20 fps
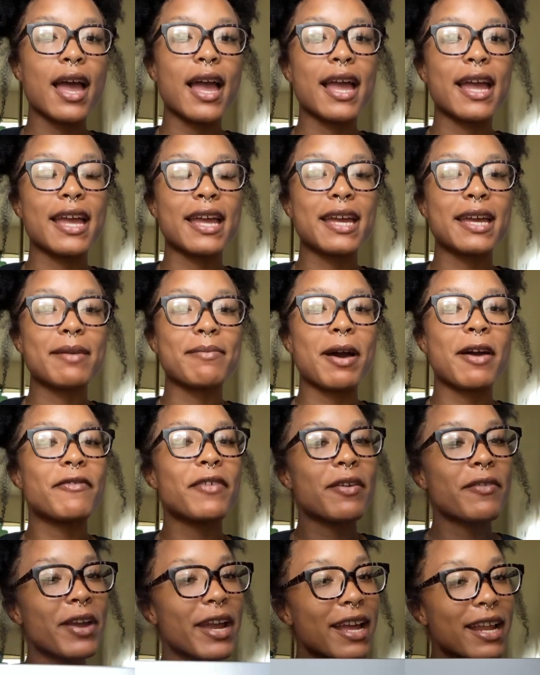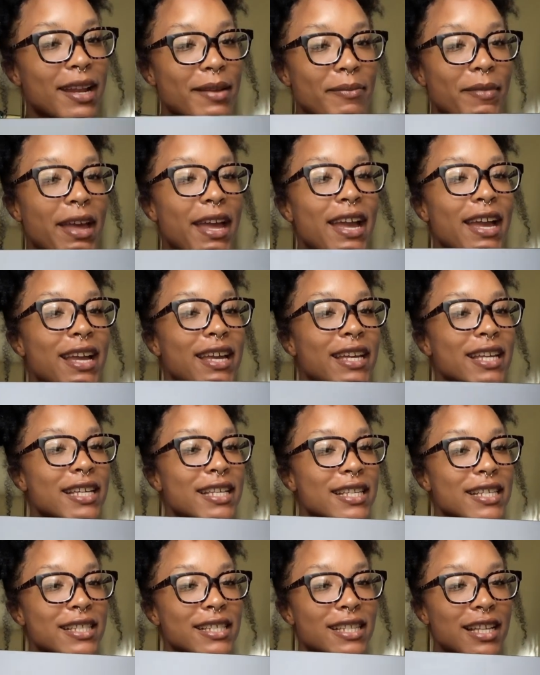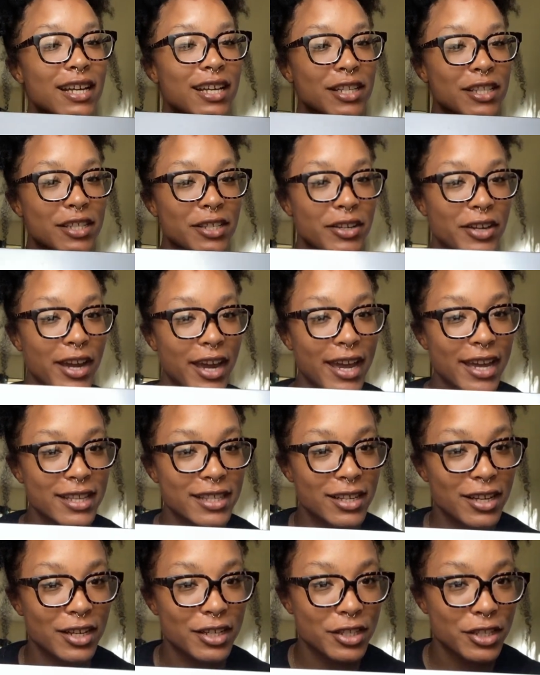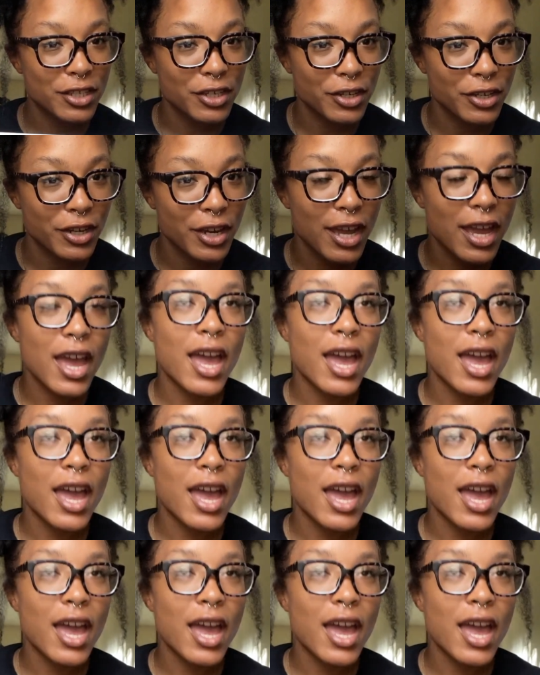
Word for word: And my favorite anime is Hunter x Hunter.